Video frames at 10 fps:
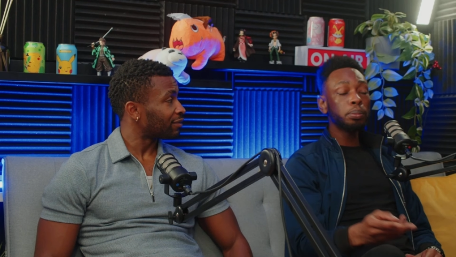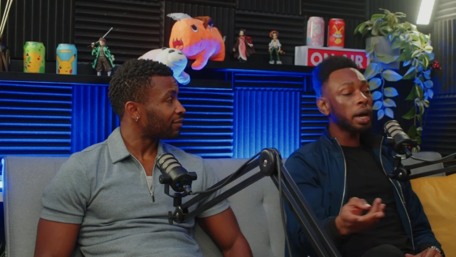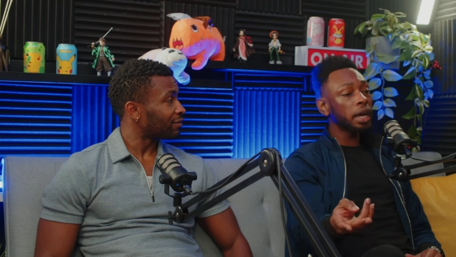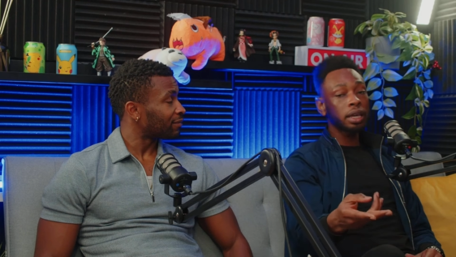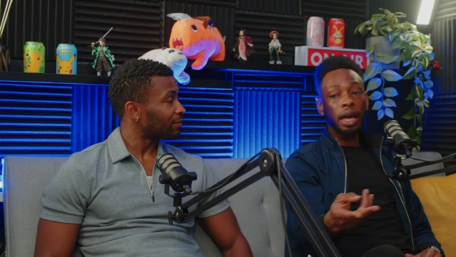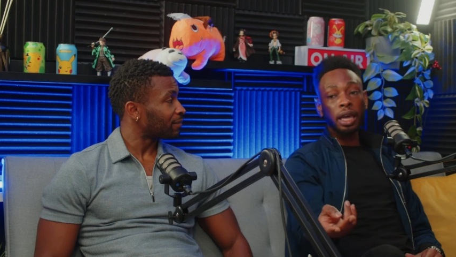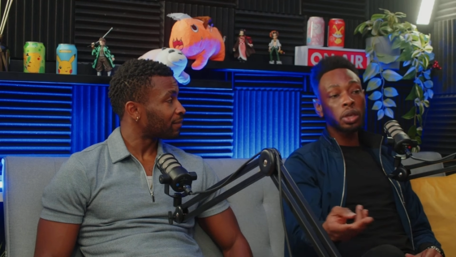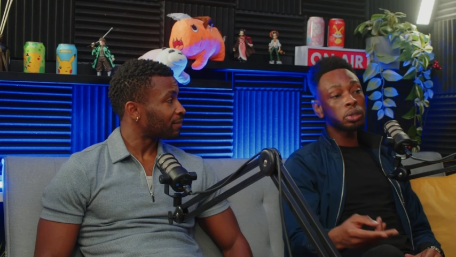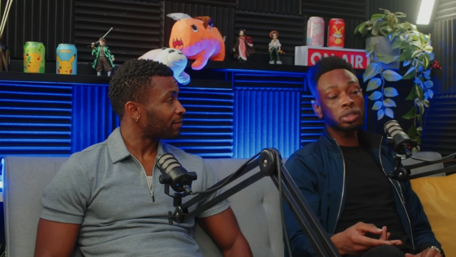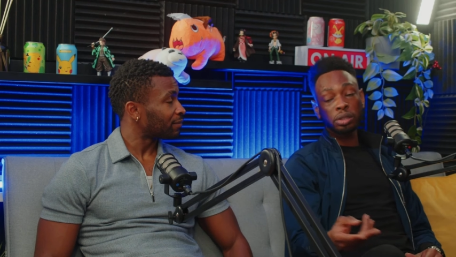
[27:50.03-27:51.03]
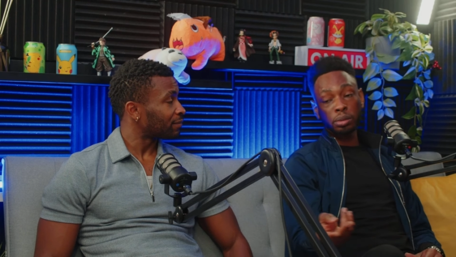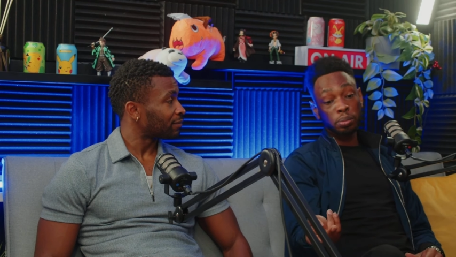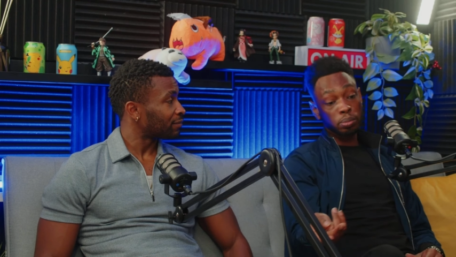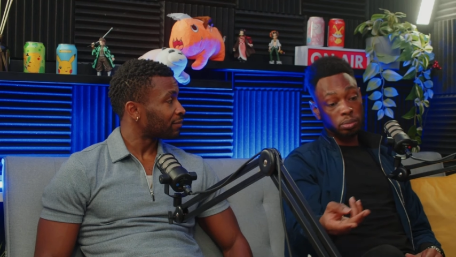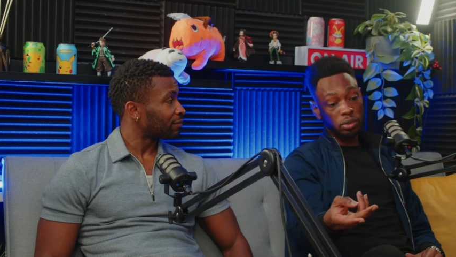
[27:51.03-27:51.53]
Speaker 1: my guy used to
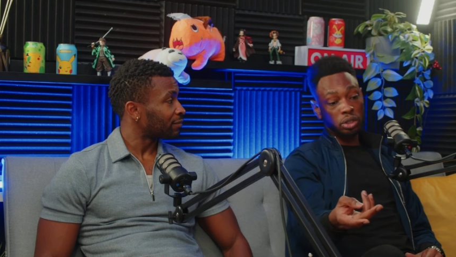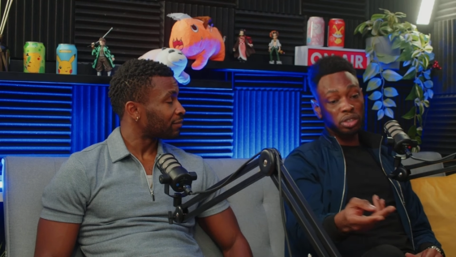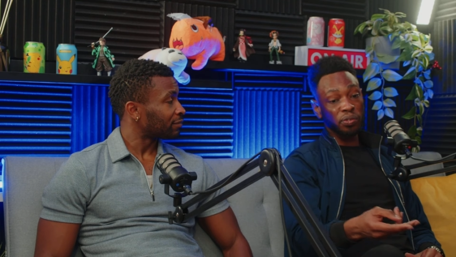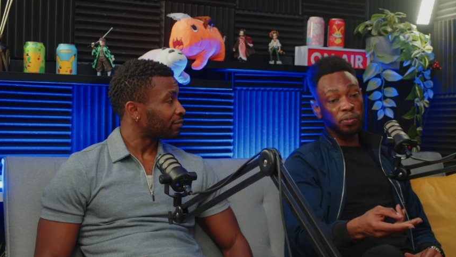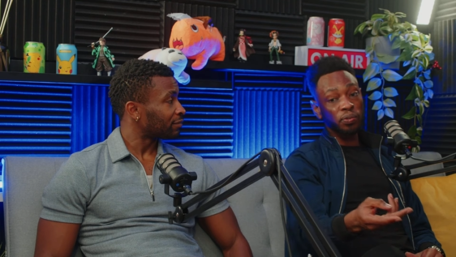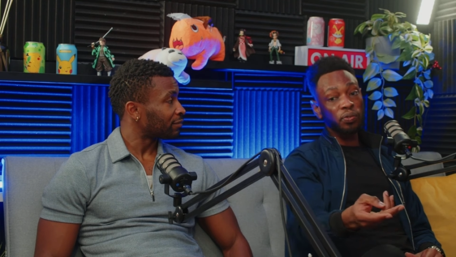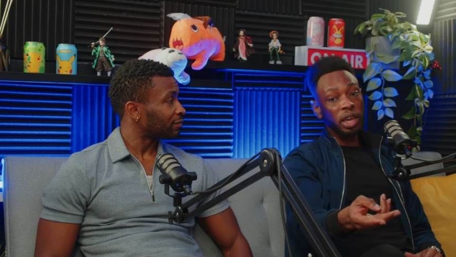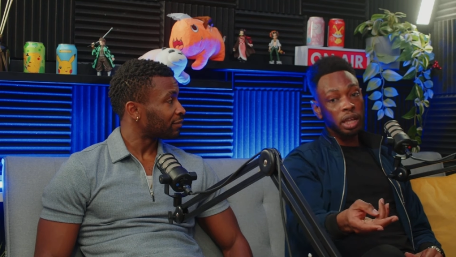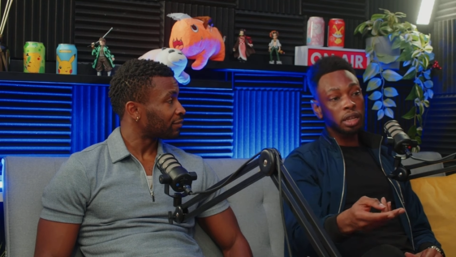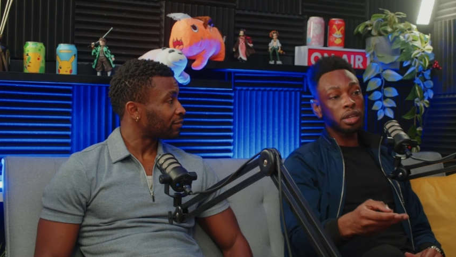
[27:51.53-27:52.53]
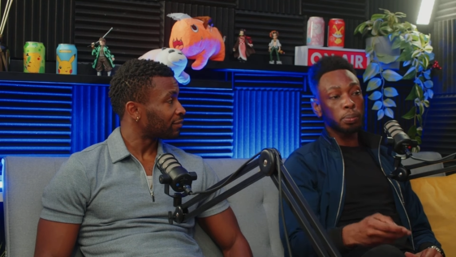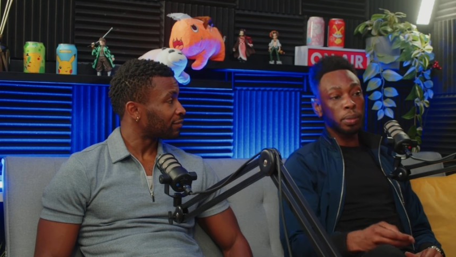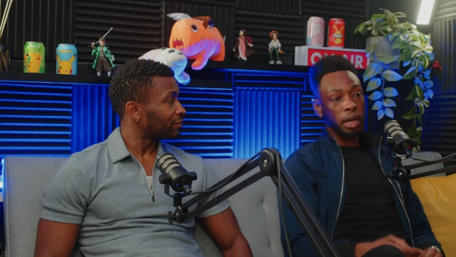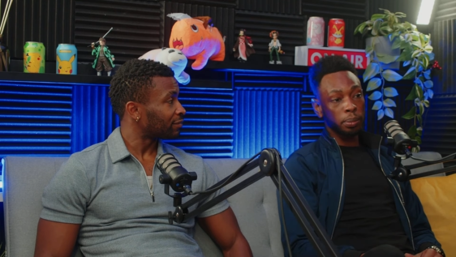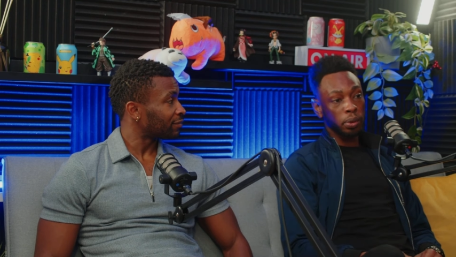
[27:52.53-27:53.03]
angle the
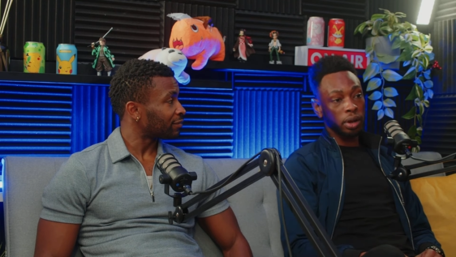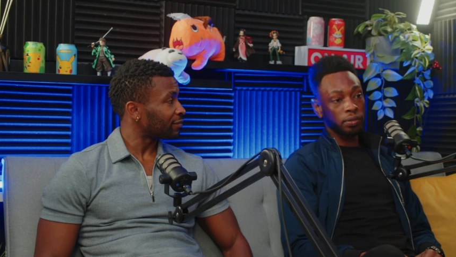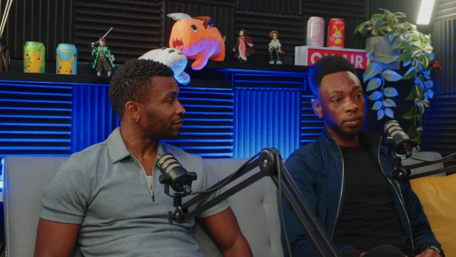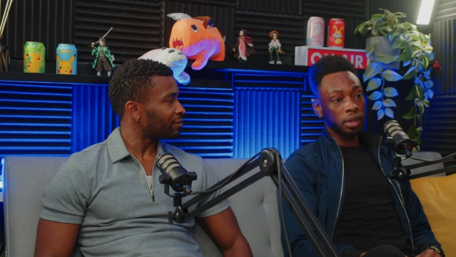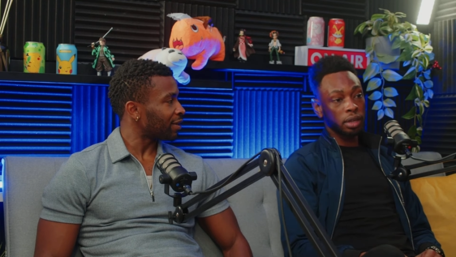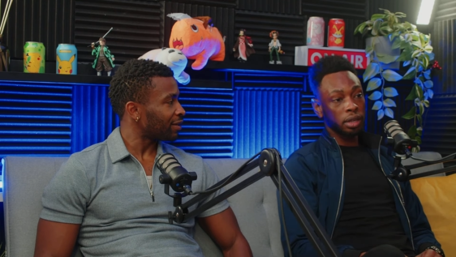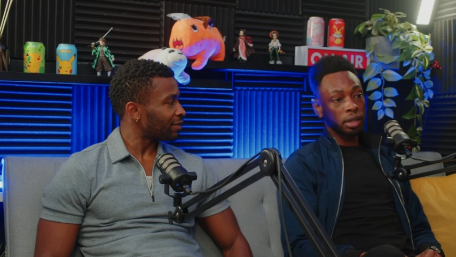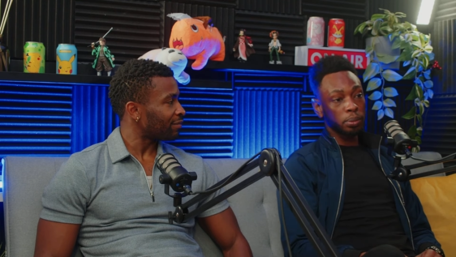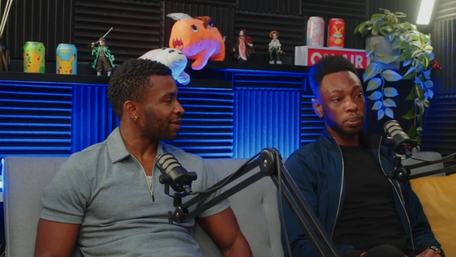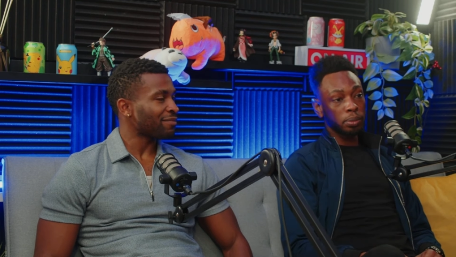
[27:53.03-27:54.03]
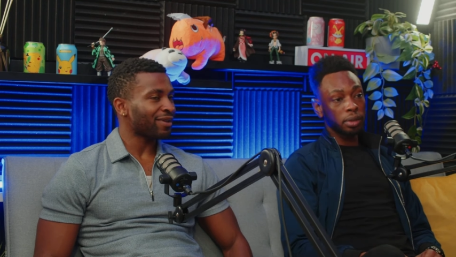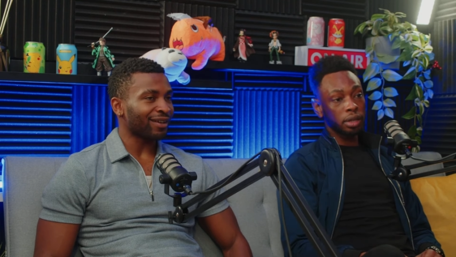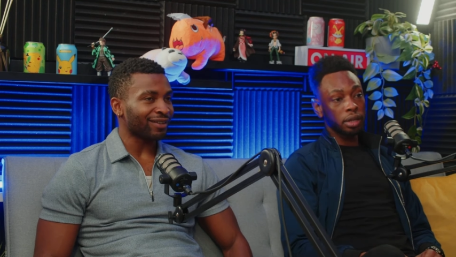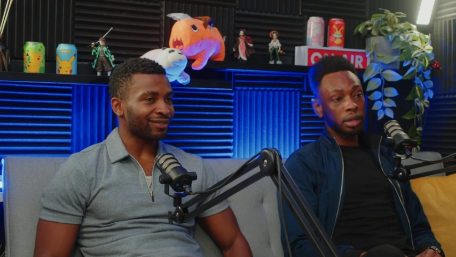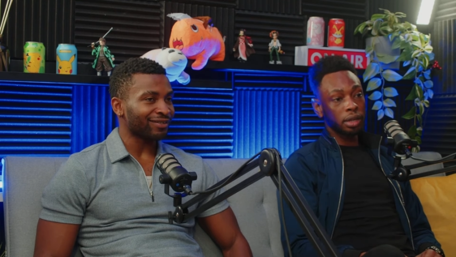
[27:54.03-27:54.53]
maid, bro.
Speaker 2: yo,
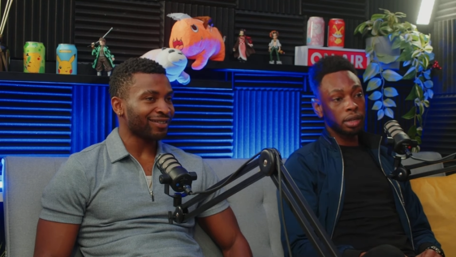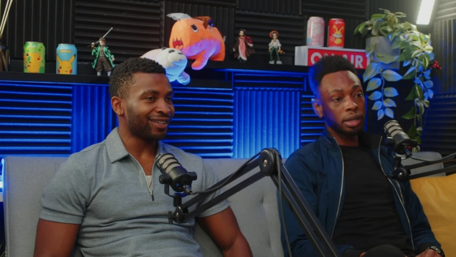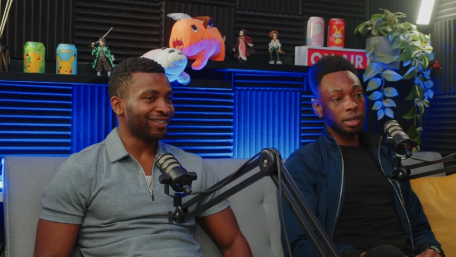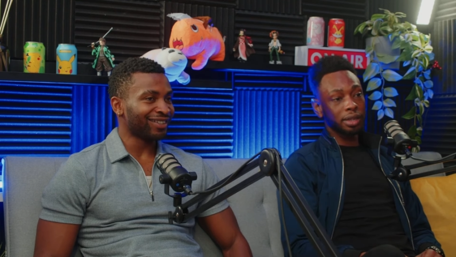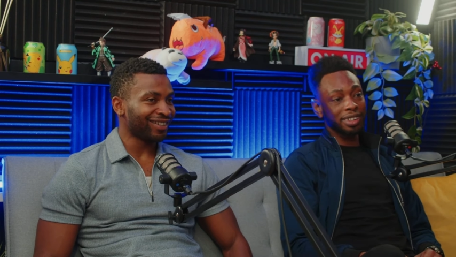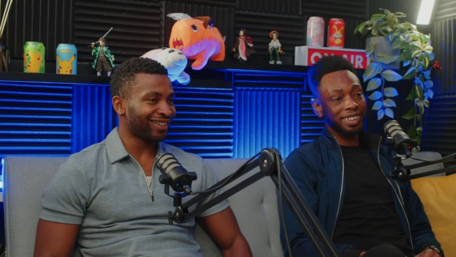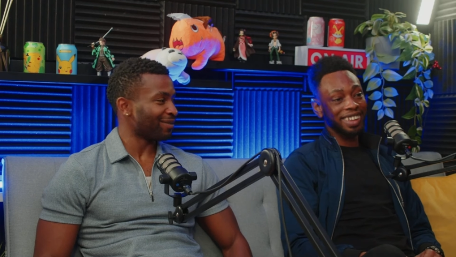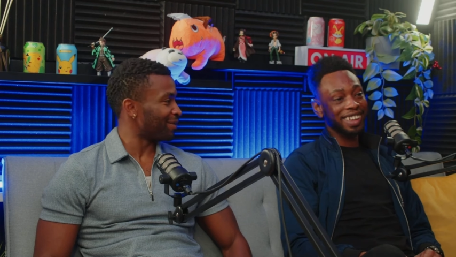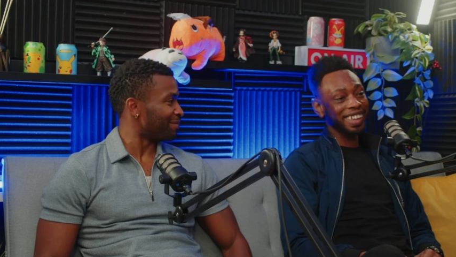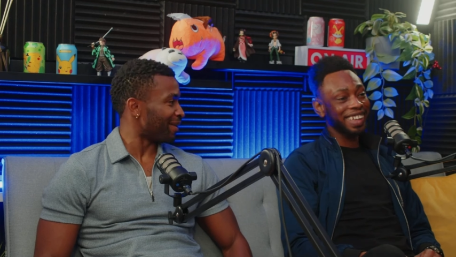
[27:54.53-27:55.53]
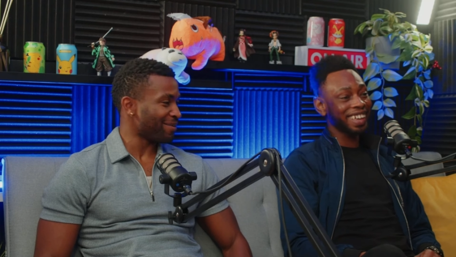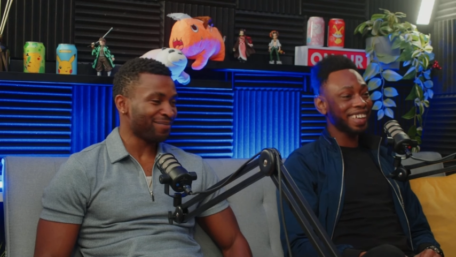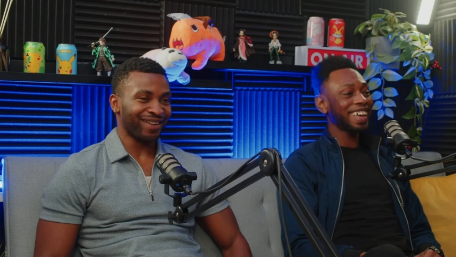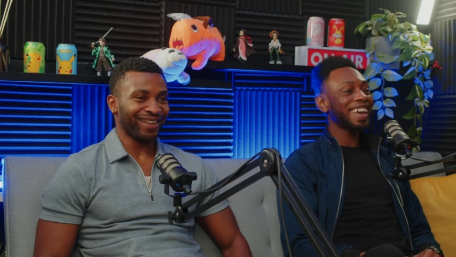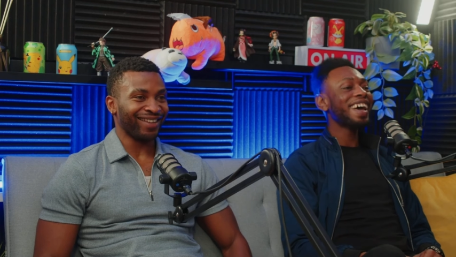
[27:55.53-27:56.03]
yo, shout out. You sure this is anime
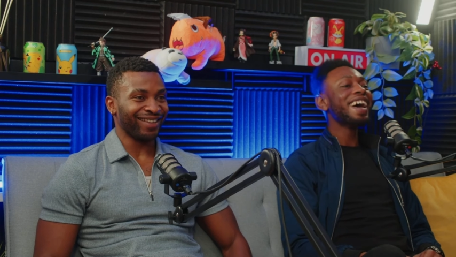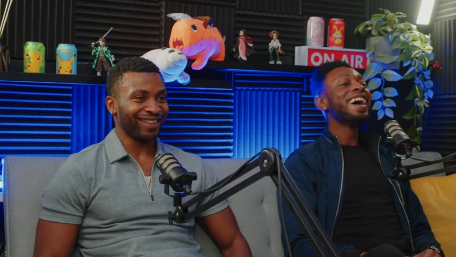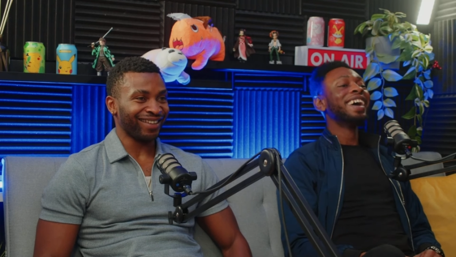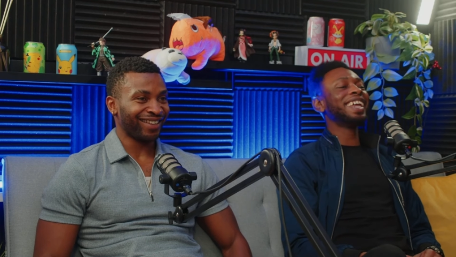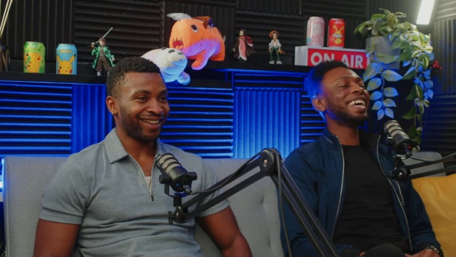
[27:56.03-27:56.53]
or this is